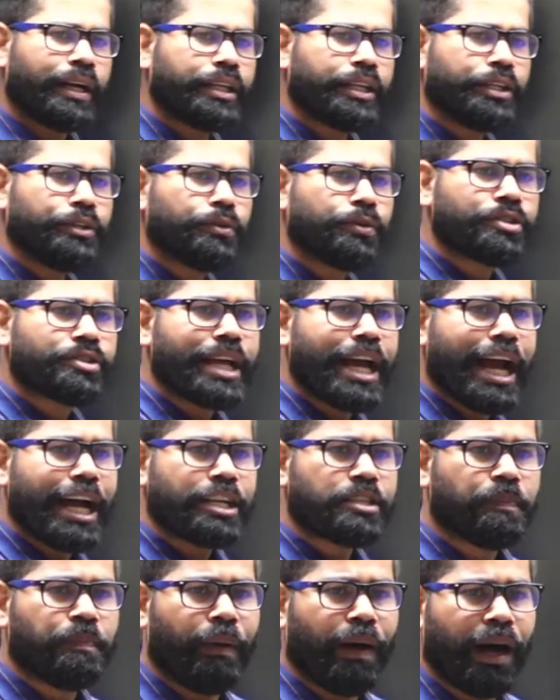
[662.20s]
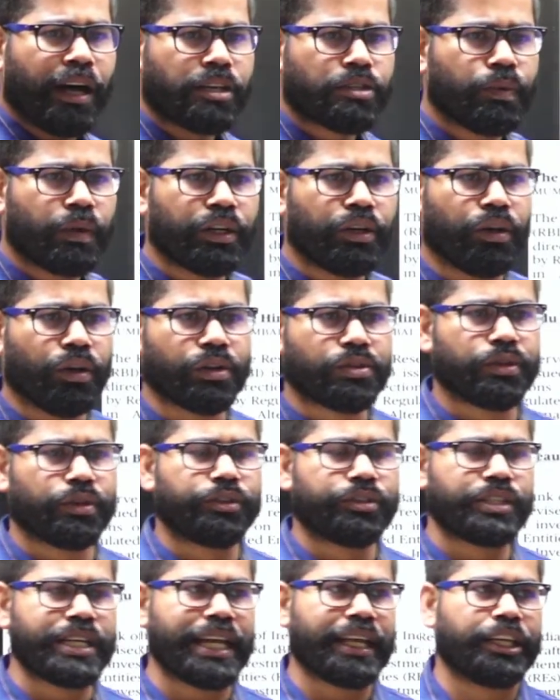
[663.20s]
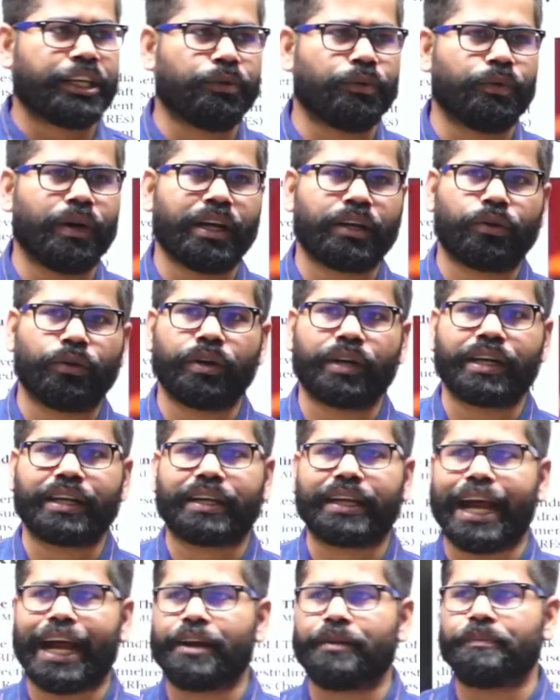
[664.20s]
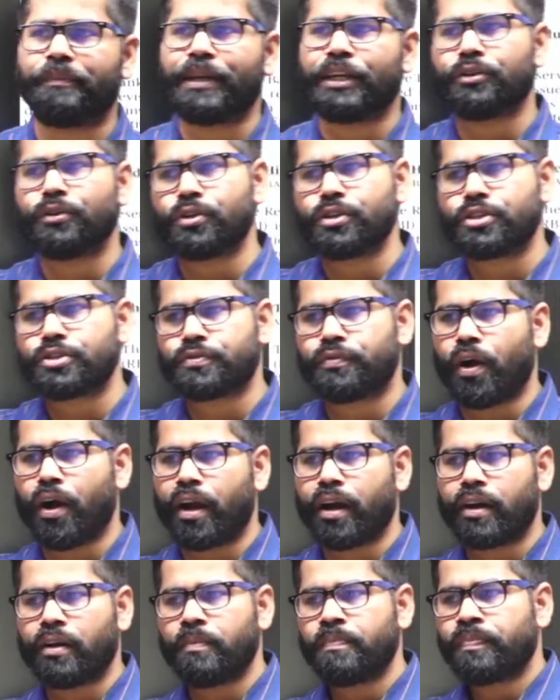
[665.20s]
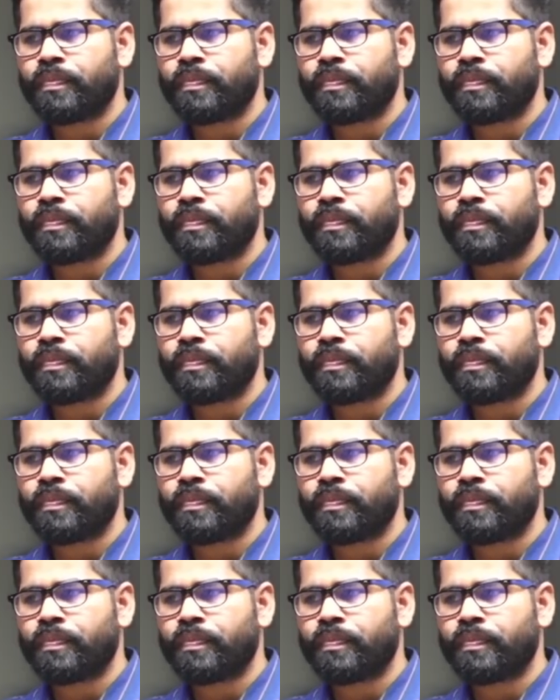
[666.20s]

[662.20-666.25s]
used as password also. See, QR code can be used for